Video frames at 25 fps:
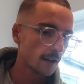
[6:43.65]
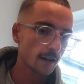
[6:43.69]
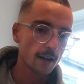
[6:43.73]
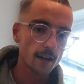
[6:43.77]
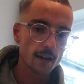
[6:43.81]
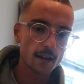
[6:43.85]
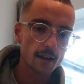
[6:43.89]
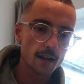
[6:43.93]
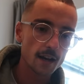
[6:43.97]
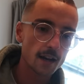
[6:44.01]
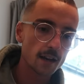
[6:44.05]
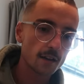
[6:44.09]

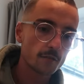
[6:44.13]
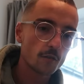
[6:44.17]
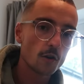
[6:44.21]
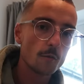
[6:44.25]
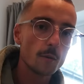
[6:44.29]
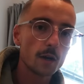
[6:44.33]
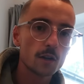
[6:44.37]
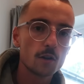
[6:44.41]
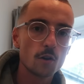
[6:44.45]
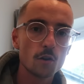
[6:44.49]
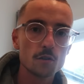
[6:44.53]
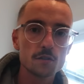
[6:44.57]
And I've
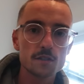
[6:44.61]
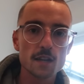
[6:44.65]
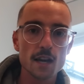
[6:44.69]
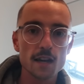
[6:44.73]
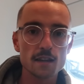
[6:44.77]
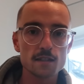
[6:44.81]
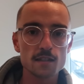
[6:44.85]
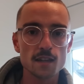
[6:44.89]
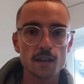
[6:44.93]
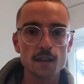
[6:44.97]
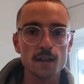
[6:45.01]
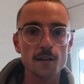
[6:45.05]
got my
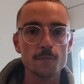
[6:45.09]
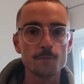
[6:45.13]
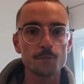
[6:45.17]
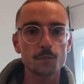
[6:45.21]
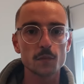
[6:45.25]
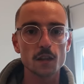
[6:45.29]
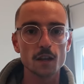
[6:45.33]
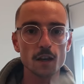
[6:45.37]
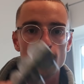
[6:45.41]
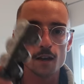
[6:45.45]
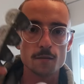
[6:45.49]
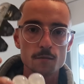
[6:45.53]
contacts here.
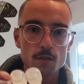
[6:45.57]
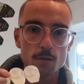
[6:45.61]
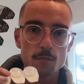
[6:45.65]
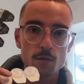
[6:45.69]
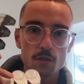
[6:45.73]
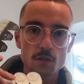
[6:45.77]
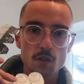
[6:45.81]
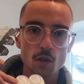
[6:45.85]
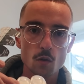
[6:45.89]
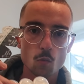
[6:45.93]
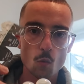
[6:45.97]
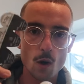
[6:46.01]
So I'm
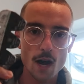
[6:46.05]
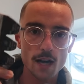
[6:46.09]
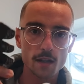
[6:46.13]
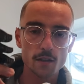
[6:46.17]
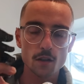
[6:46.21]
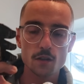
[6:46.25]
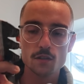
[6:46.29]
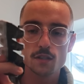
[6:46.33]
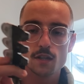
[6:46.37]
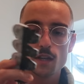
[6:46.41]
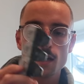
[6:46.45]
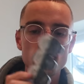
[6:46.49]
just going to
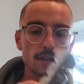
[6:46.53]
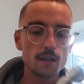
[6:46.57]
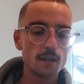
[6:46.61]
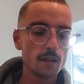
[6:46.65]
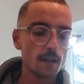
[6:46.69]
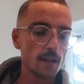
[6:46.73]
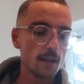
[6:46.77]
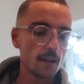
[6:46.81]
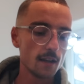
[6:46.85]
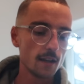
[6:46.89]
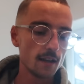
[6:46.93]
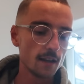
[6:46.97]
whack those
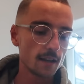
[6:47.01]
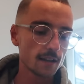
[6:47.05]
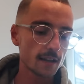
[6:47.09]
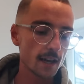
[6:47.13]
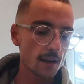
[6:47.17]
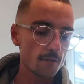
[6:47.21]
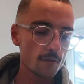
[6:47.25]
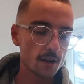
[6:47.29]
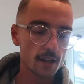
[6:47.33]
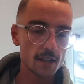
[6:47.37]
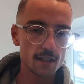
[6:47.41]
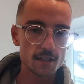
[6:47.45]
in,
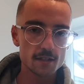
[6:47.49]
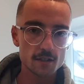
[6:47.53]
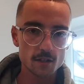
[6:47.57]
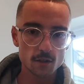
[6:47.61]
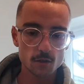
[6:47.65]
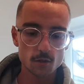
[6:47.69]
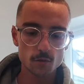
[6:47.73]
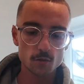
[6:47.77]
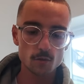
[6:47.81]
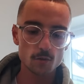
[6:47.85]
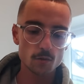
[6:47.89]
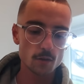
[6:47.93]
get ready
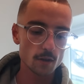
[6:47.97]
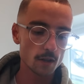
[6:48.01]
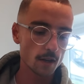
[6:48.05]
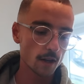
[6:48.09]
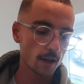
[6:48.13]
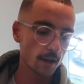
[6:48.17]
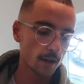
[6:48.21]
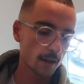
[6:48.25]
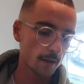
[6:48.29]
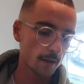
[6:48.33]
to